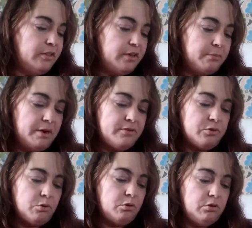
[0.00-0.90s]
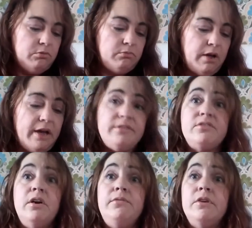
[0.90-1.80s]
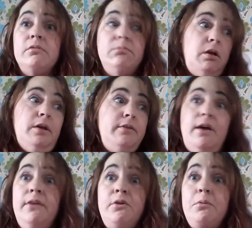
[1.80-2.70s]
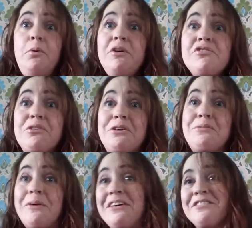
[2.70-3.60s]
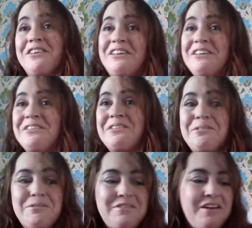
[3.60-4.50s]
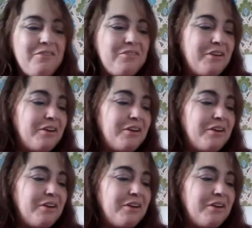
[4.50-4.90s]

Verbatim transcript: that my store had stuff that I didn't have on my wish list because I didn't know it was out